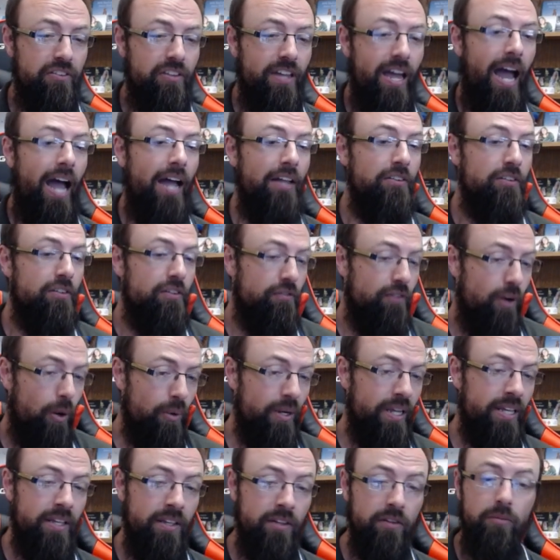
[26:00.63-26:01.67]
God
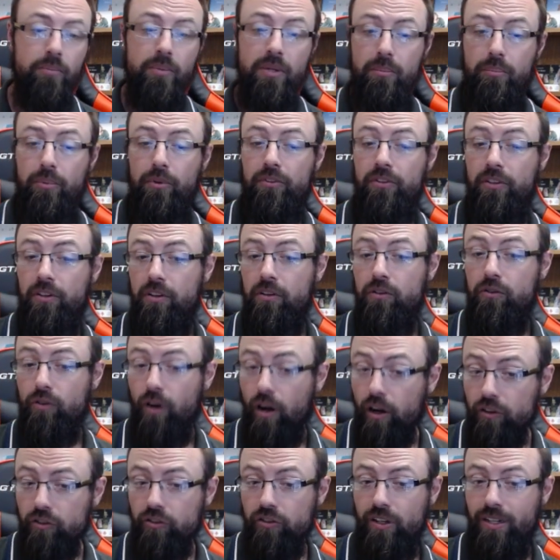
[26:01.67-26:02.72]
devoting his people to
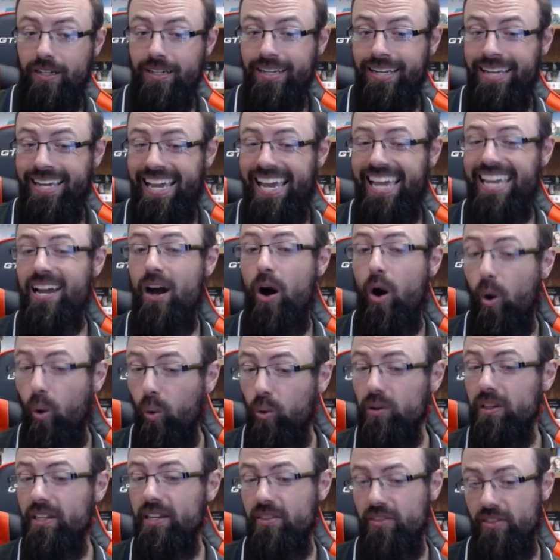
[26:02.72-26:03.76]
destruction a
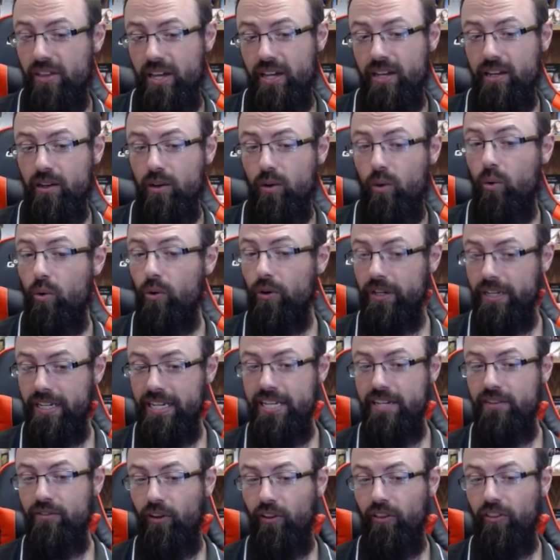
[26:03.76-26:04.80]
holy thing or an
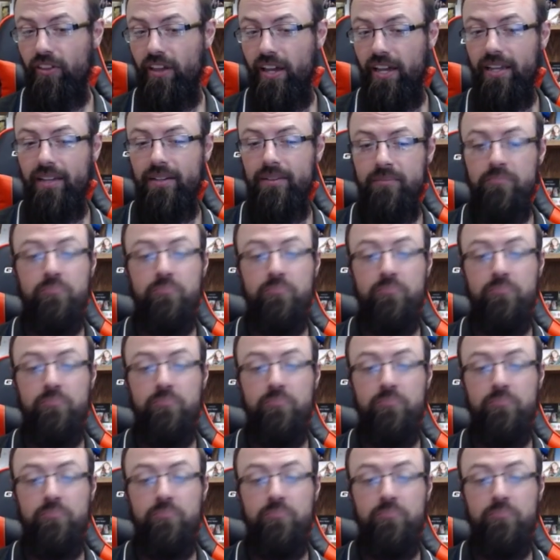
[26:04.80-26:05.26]
evil thing?